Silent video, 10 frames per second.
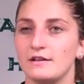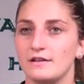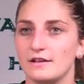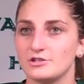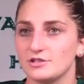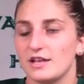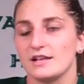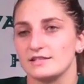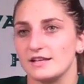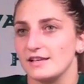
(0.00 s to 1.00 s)
it's just
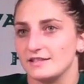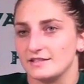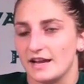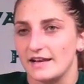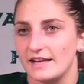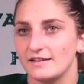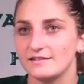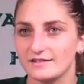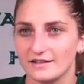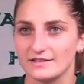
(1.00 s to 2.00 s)
it's, it's exciting
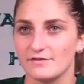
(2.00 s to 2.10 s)
because